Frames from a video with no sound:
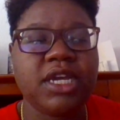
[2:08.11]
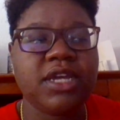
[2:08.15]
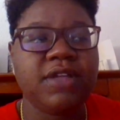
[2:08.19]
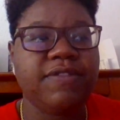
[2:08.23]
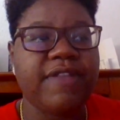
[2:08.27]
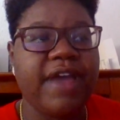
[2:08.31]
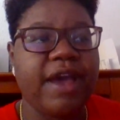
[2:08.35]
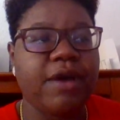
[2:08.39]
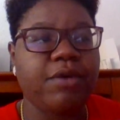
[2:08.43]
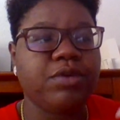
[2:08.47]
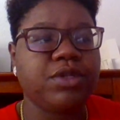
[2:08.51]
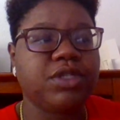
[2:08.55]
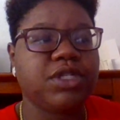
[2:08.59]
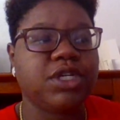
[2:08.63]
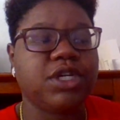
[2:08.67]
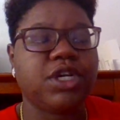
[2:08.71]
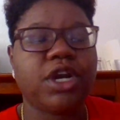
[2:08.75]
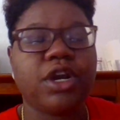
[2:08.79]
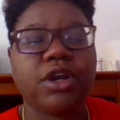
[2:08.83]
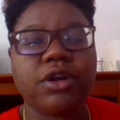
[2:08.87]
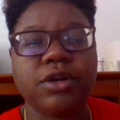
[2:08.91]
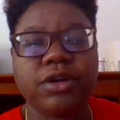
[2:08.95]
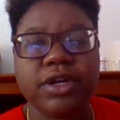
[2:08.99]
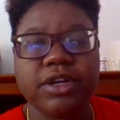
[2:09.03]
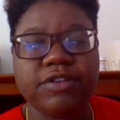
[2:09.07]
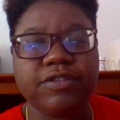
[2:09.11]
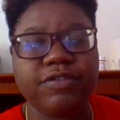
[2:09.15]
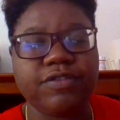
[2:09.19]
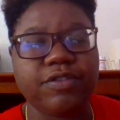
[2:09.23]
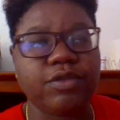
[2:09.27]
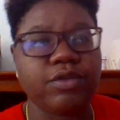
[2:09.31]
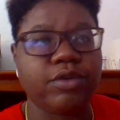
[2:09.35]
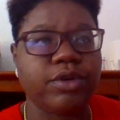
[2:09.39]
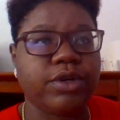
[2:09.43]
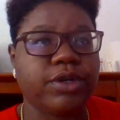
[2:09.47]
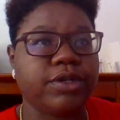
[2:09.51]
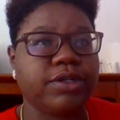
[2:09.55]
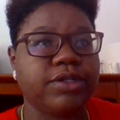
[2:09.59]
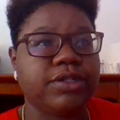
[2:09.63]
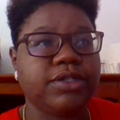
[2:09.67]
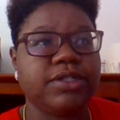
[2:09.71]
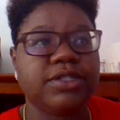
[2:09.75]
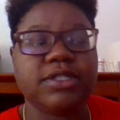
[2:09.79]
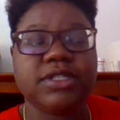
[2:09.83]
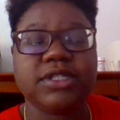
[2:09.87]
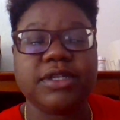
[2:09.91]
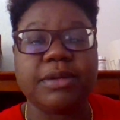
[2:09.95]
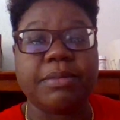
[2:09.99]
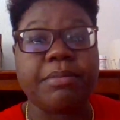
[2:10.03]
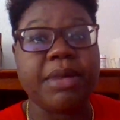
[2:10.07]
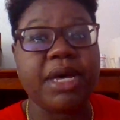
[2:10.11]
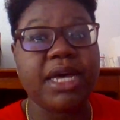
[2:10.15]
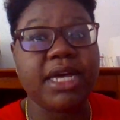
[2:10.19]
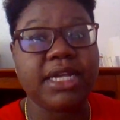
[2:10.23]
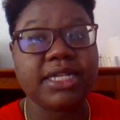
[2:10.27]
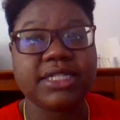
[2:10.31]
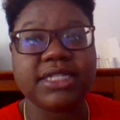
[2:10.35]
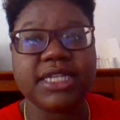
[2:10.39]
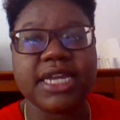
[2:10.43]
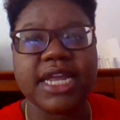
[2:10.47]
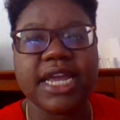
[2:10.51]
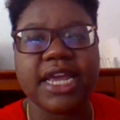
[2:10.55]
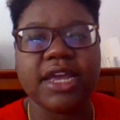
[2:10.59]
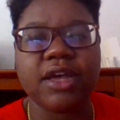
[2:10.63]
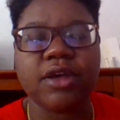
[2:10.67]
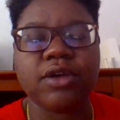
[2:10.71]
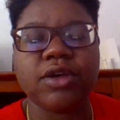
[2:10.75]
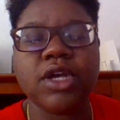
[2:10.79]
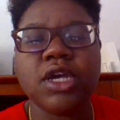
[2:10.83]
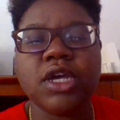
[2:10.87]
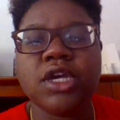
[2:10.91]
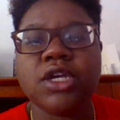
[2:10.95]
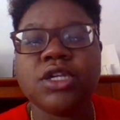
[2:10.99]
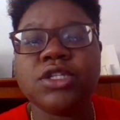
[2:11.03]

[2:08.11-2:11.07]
that was occurring for some months now.